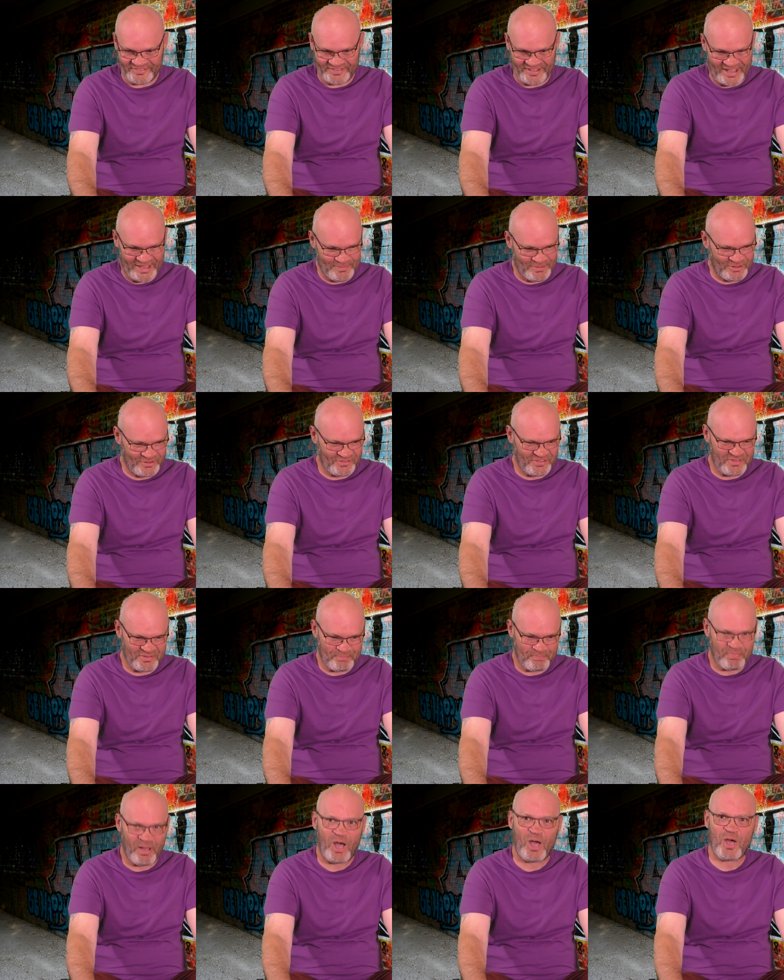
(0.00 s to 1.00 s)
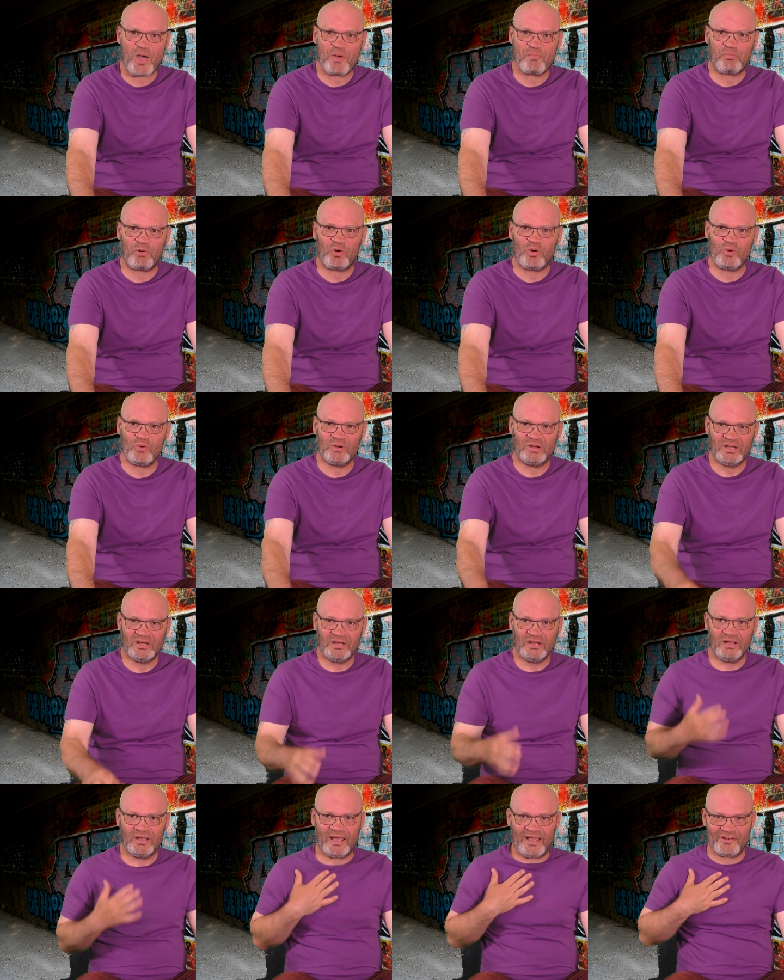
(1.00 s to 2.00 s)
today because it's purple
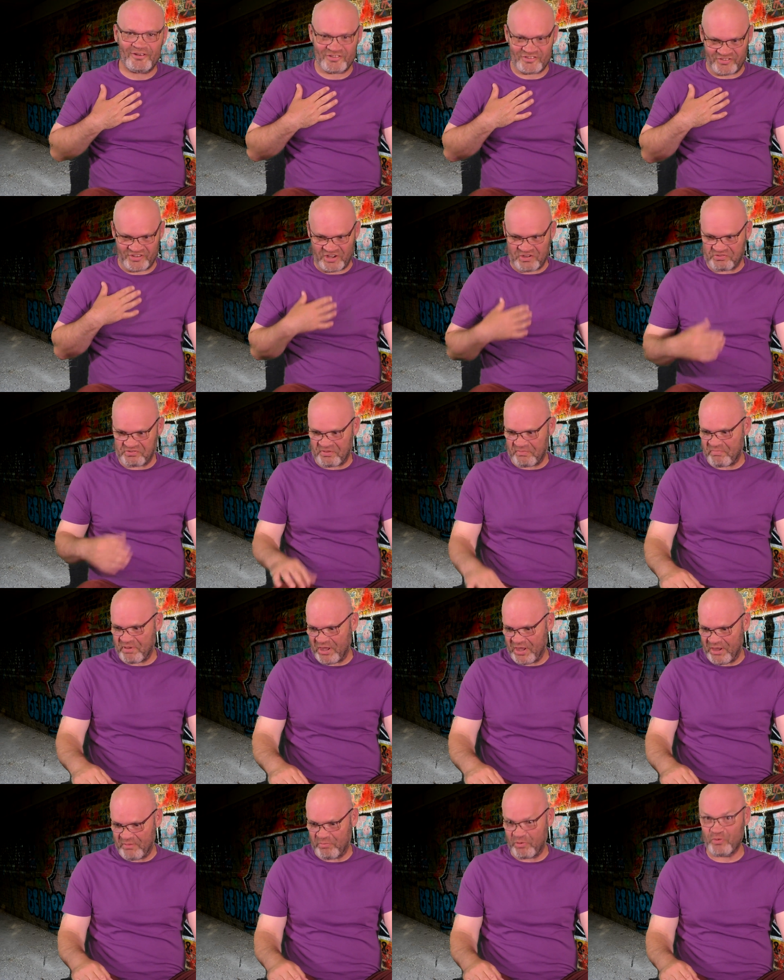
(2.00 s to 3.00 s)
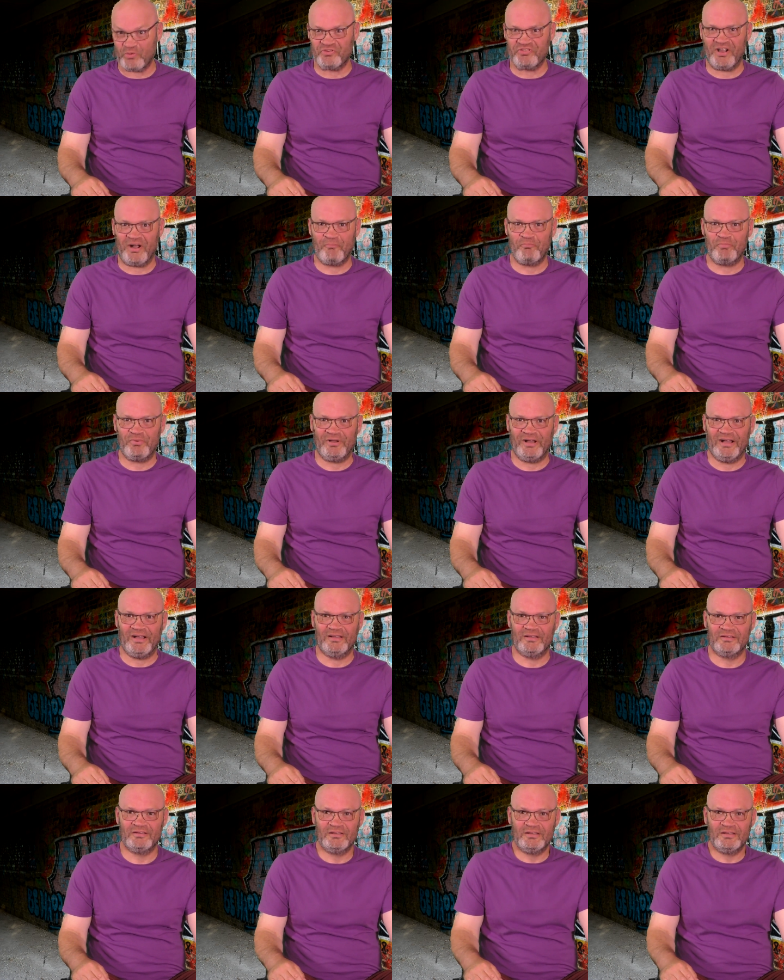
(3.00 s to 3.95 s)
and I chose a purple jumper.